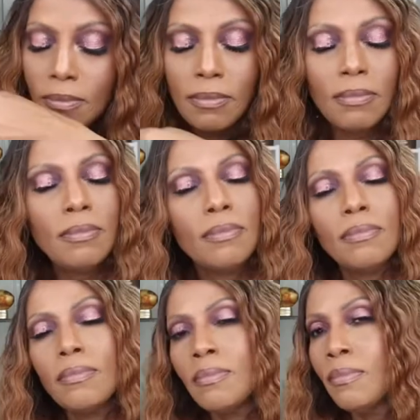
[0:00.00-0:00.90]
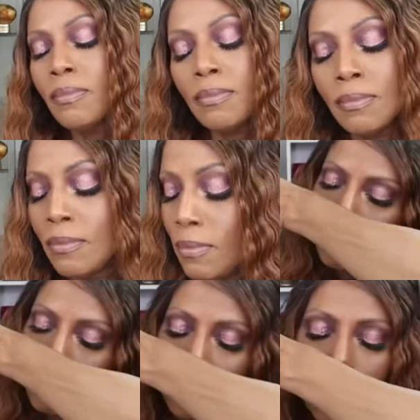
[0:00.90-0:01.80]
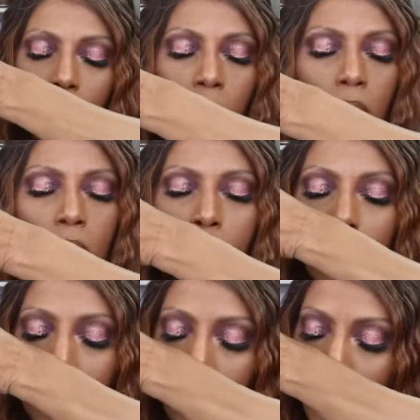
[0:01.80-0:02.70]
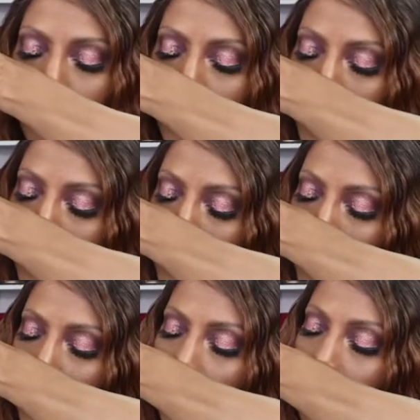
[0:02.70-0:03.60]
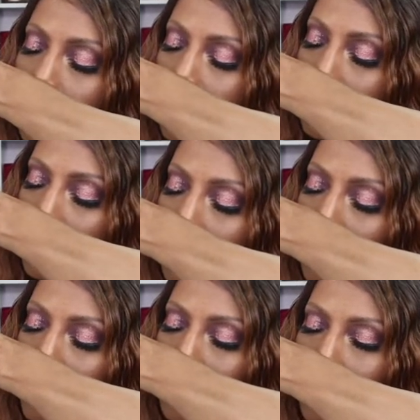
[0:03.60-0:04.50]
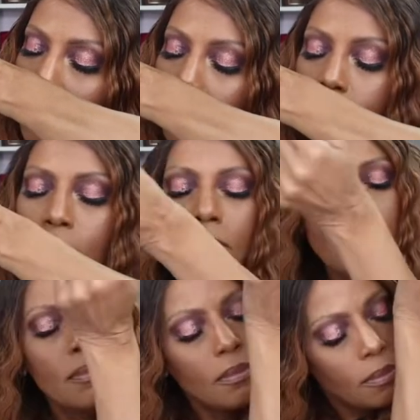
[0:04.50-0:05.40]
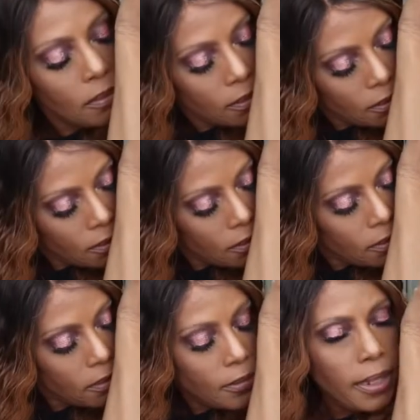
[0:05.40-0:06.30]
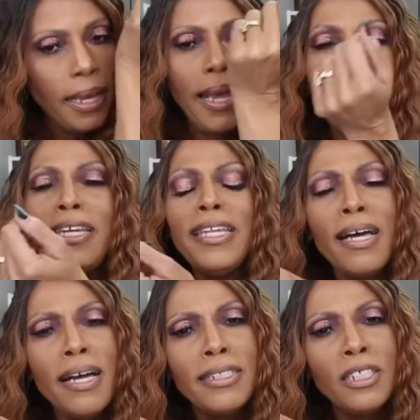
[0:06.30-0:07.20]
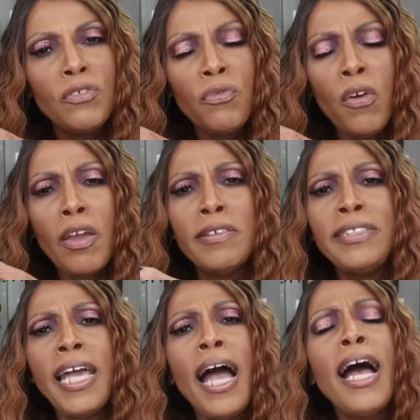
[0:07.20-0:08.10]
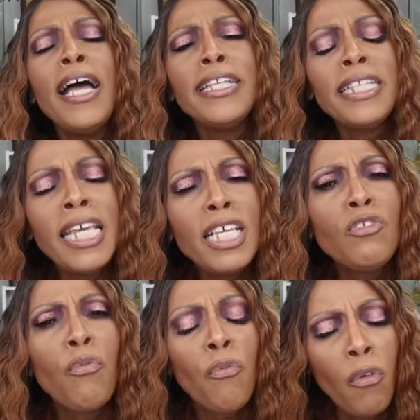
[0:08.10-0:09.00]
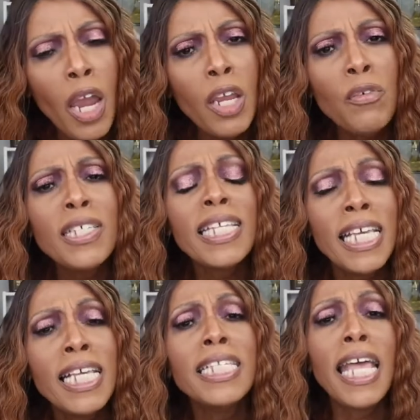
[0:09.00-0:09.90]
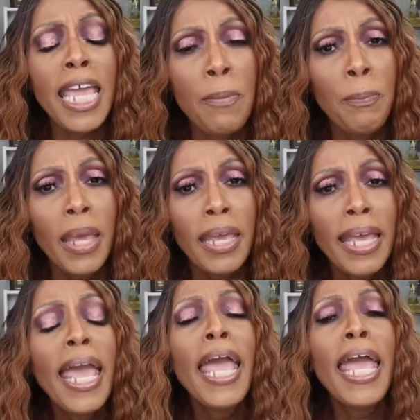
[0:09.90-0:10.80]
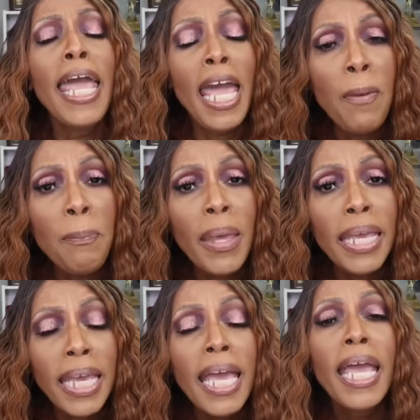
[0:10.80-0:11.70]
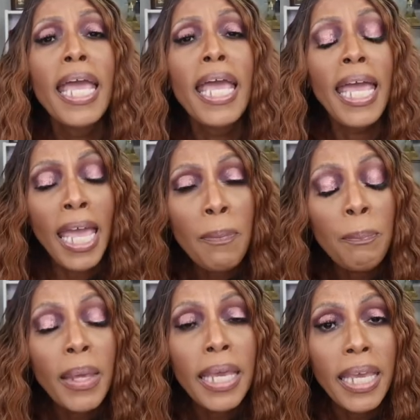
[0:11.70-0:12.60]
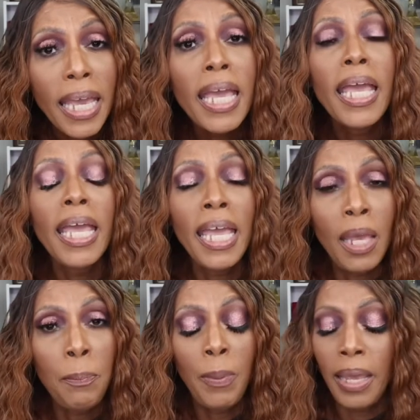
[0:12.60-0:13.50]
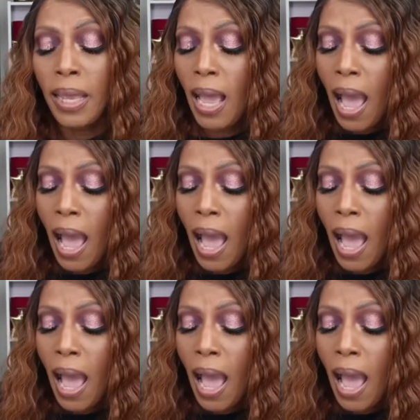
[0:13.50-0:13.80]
Oh, the patchouli in this. I love this fragrance, y'all. This fragrance is epic. Epic, epic, epic.